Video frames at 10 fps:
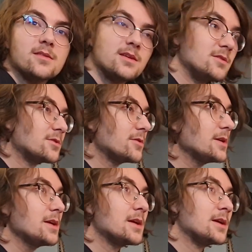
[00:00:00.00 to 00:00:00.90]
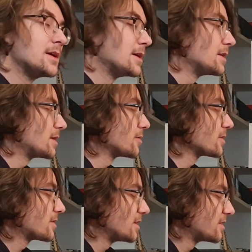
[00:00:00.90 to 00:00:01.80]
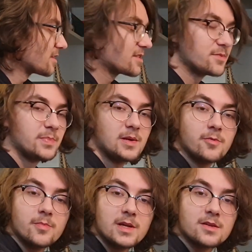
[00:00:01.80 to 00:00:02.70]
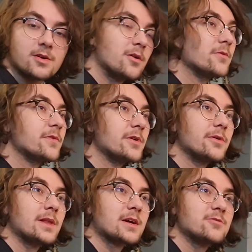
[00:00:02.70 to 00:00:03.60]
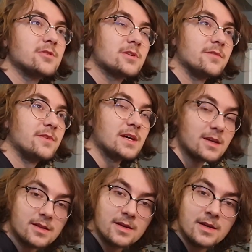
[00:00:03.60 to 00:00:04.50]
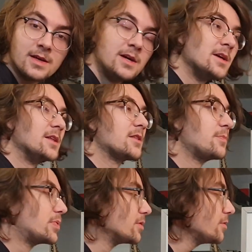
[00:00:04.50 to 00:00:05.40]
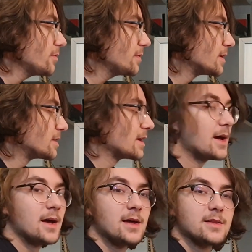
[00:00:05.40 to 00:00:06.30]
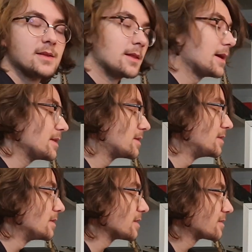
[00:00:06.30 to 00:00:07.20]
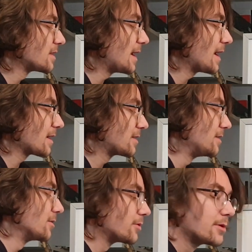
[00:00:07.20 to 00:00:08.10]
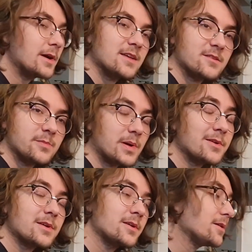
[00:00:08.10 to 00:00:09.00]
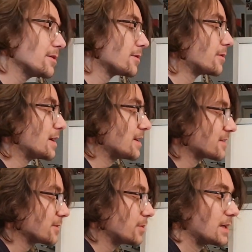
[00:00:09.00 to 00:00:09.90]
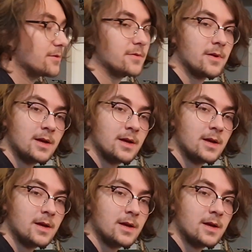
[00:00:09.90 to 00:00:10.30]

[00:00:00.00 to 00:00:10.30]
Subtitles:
century there was this experiment called photoelectric effect that proved that light doesn't act nor as a particle or as a wave.